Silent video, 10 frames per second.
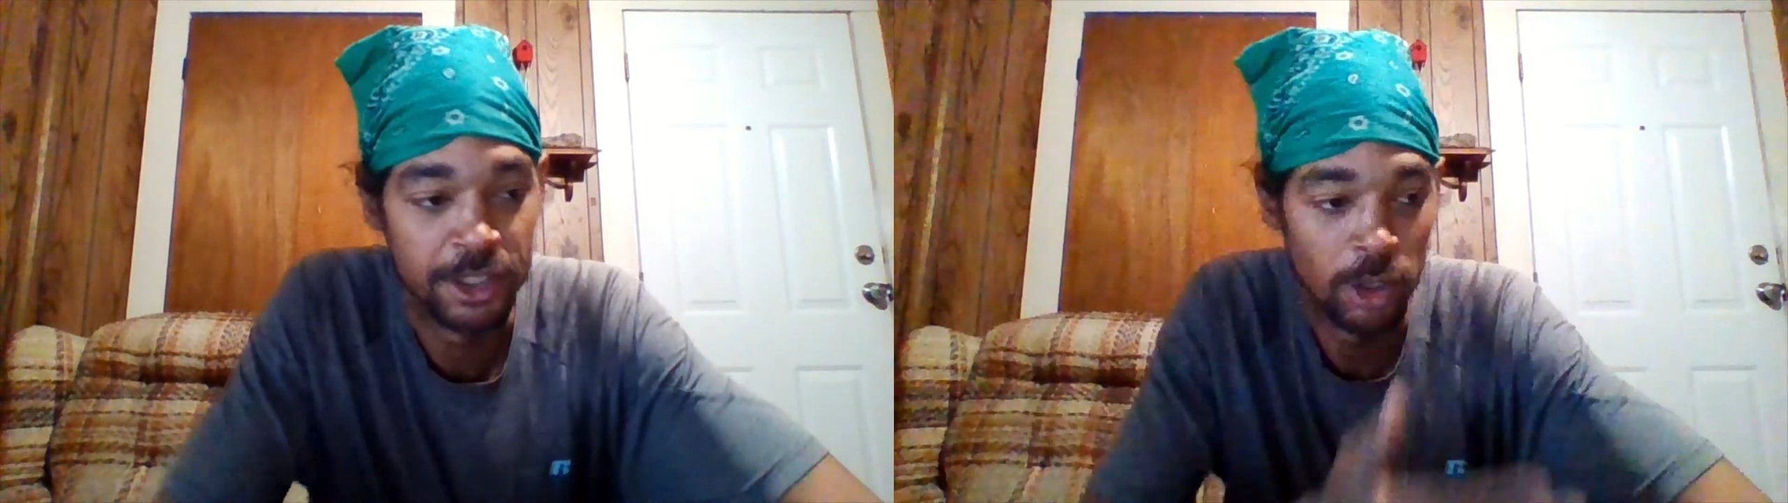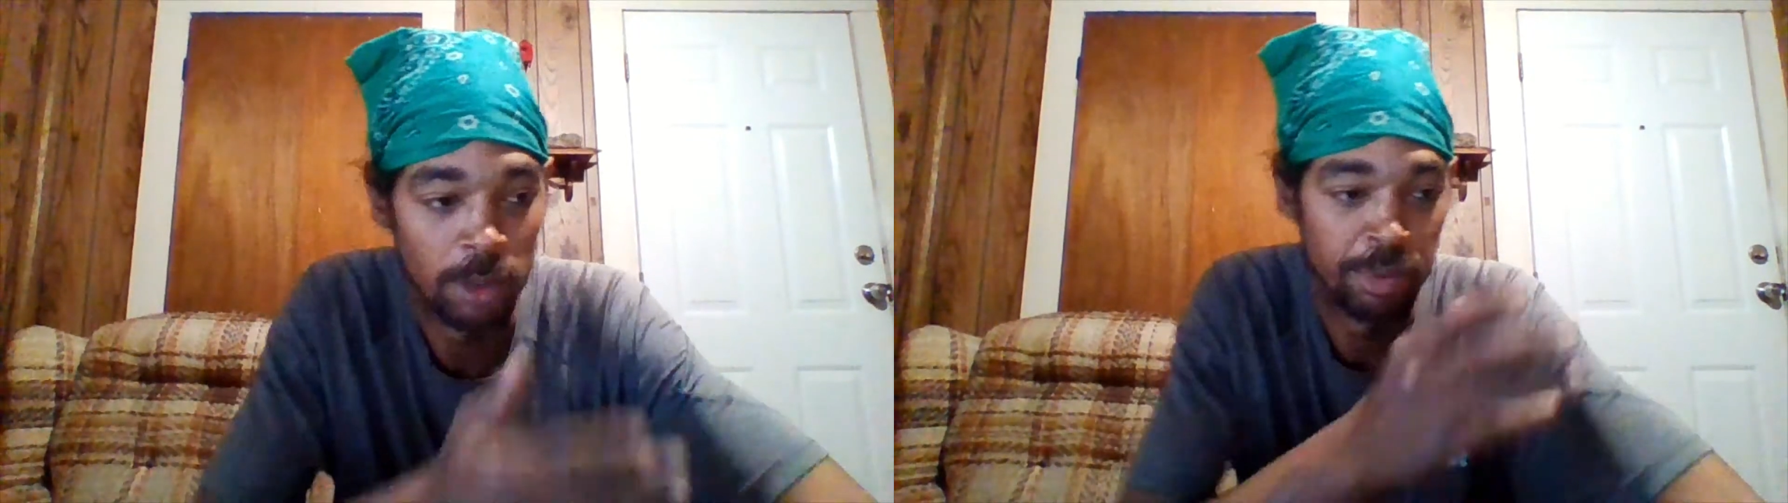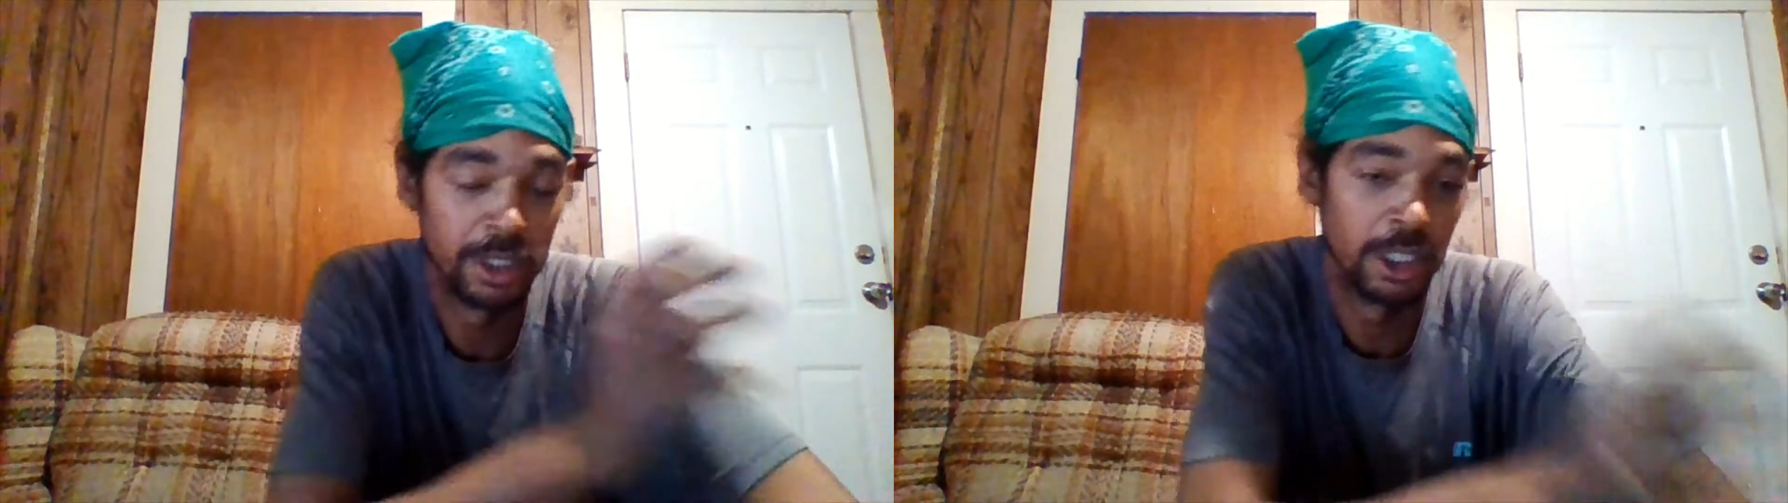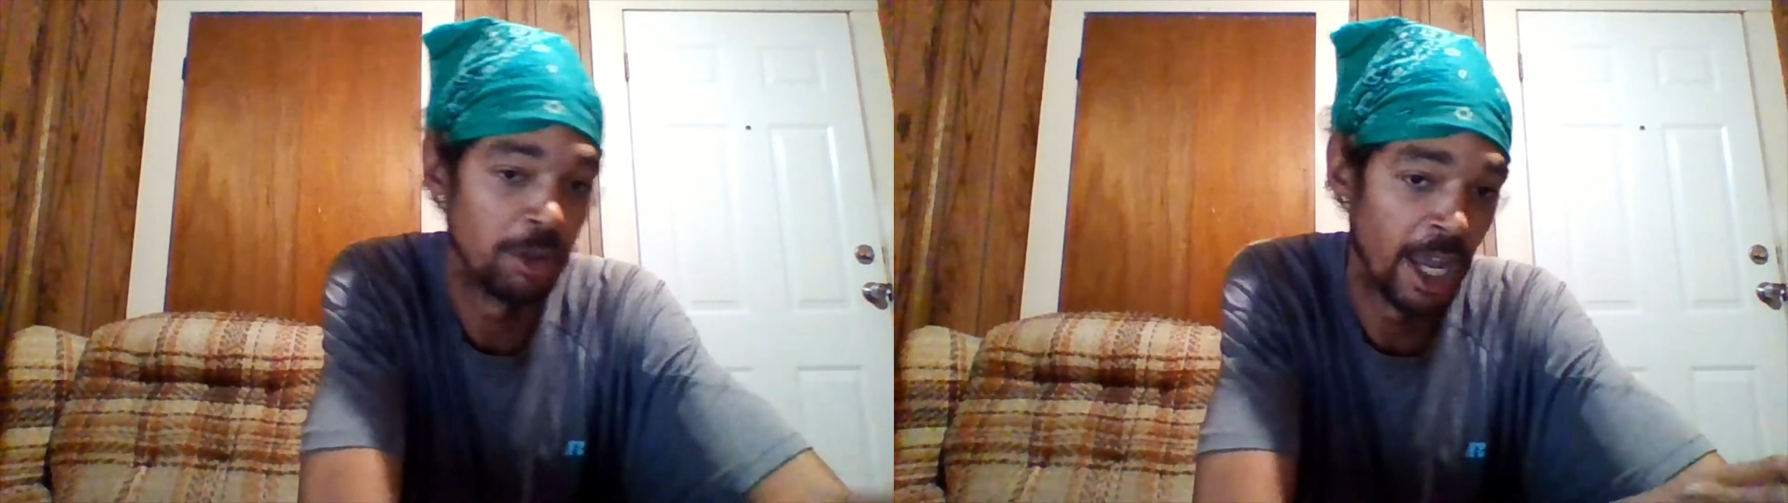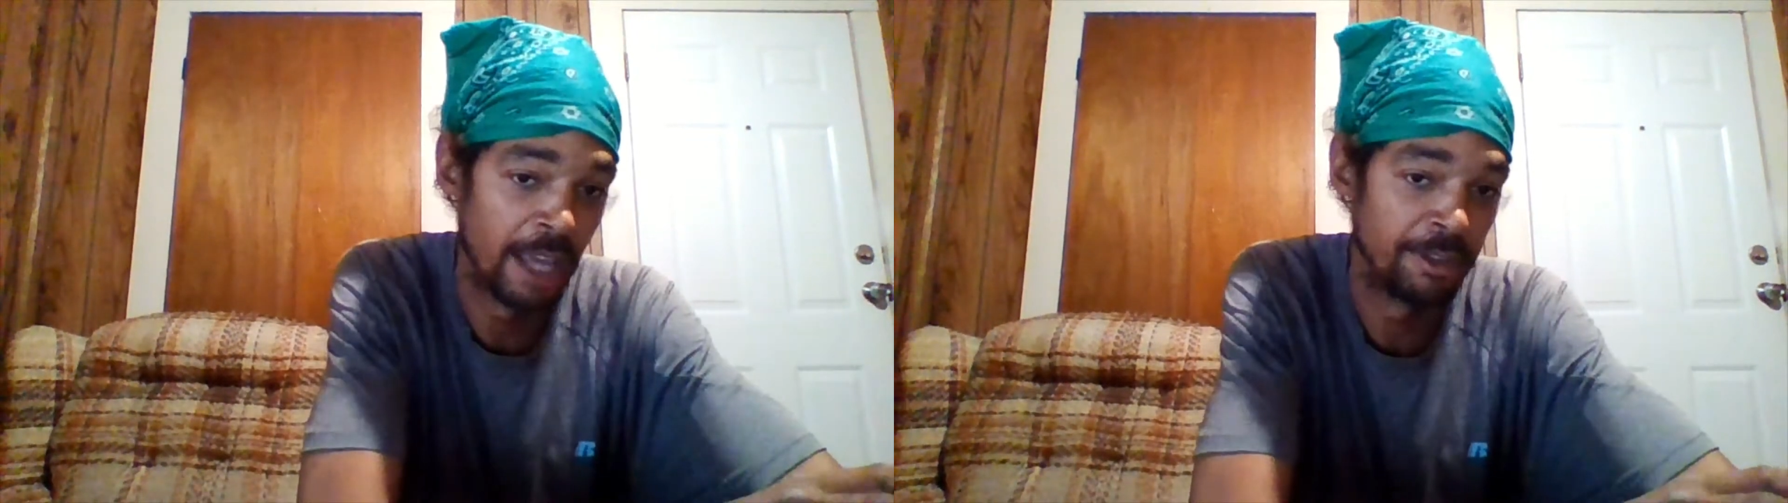start putting the
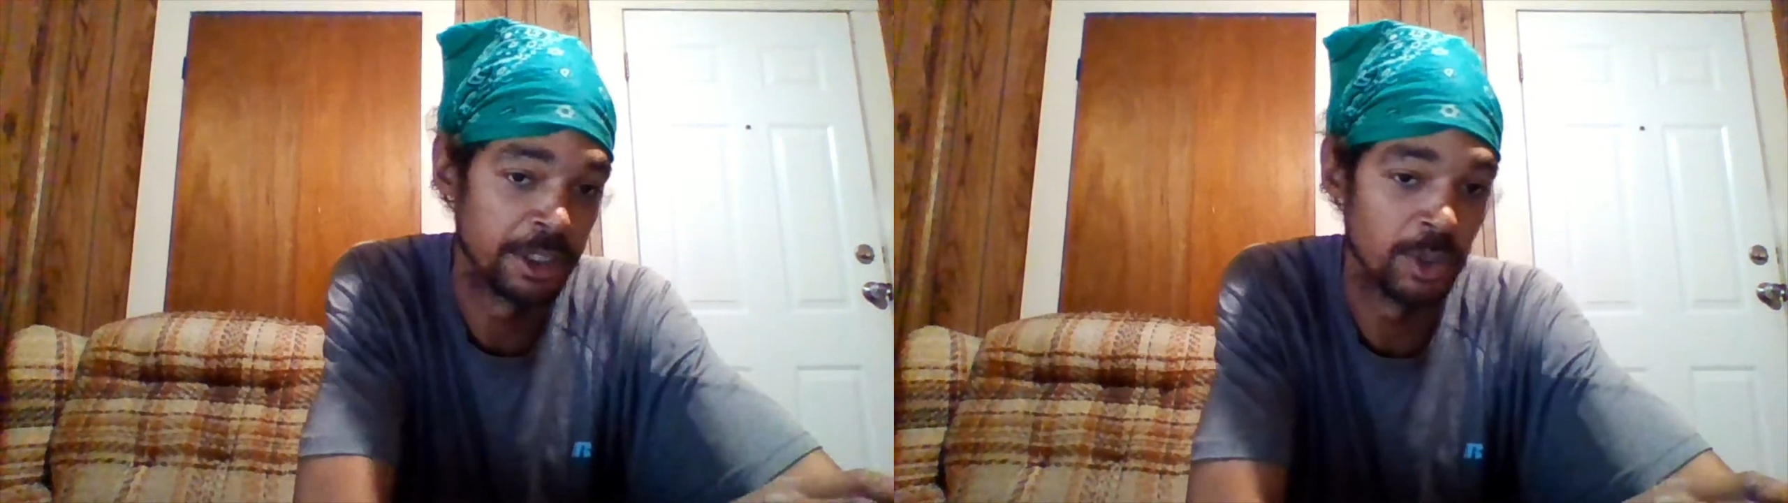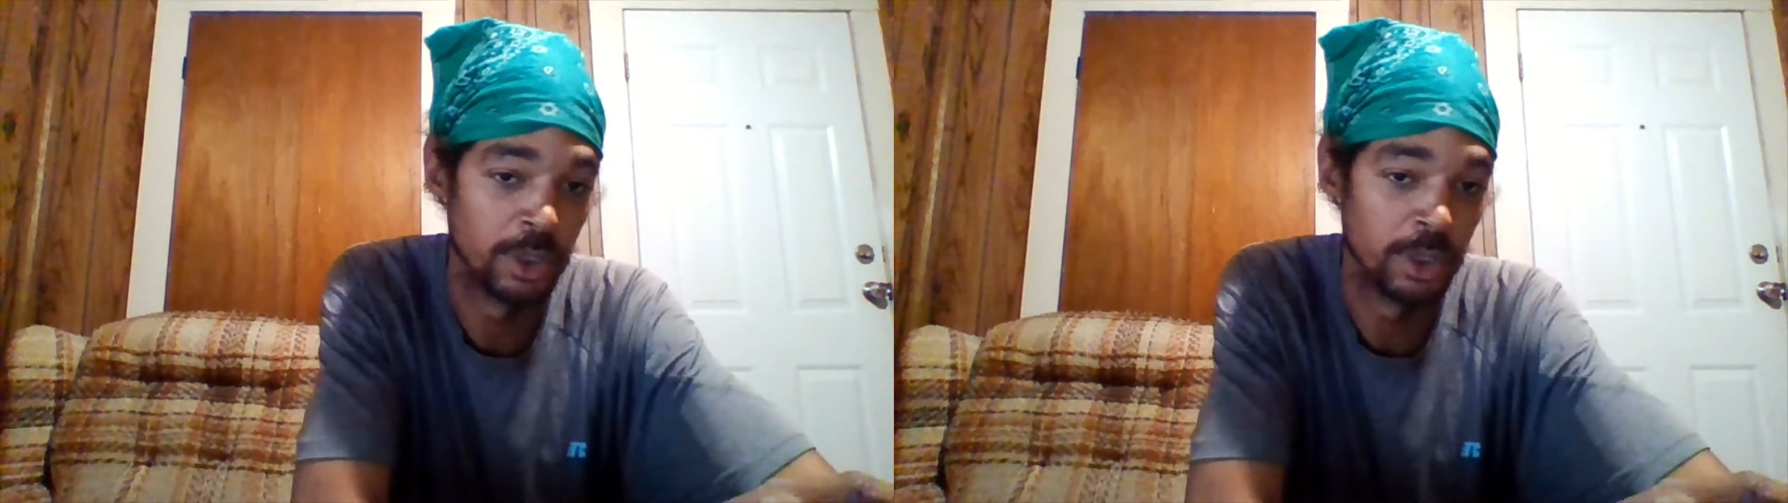graphics